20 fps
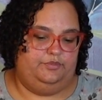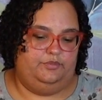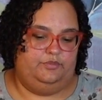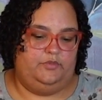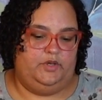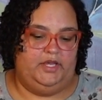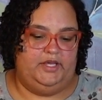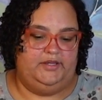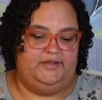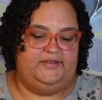
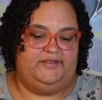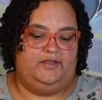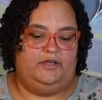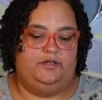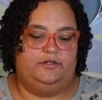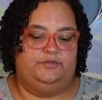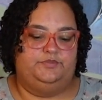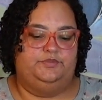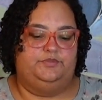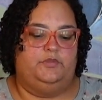Alright, so
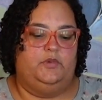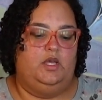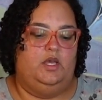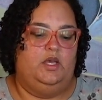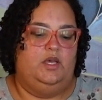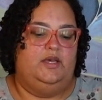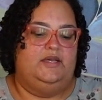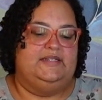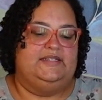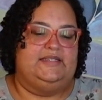
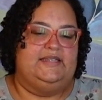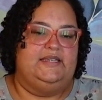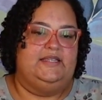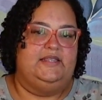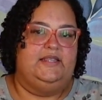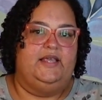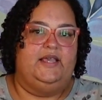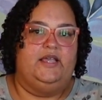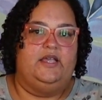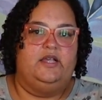it's in
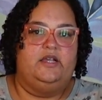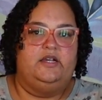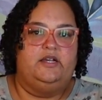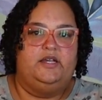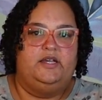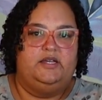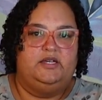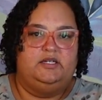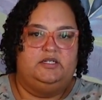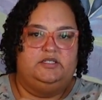
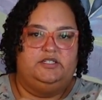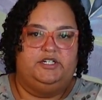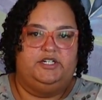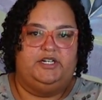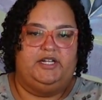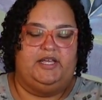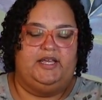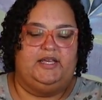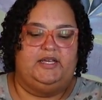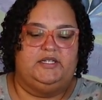there. Dirty
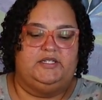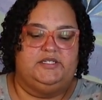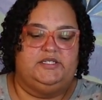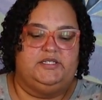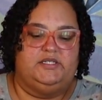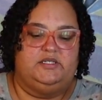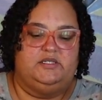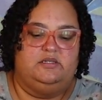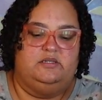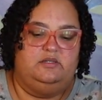
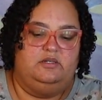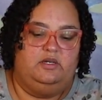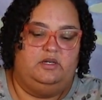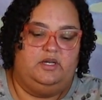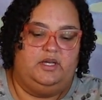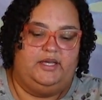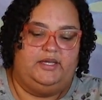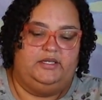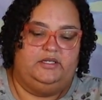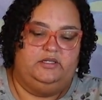hands.
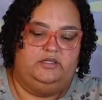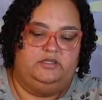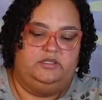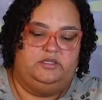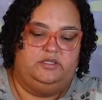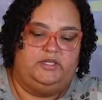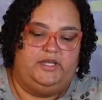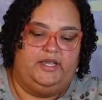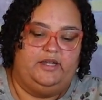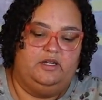I
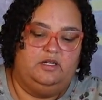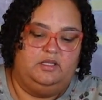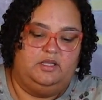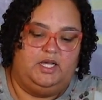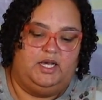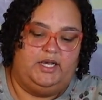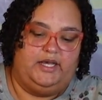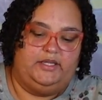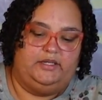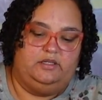care a
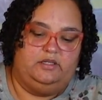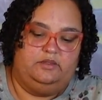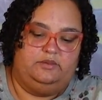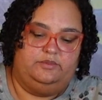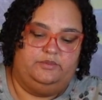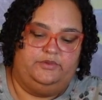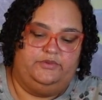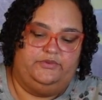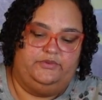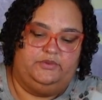lot.
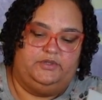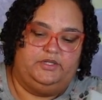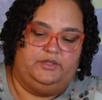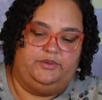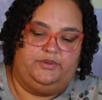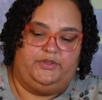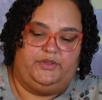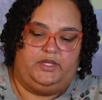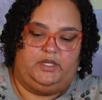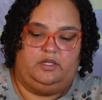We'll deal
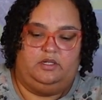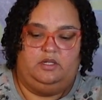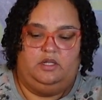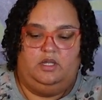with it.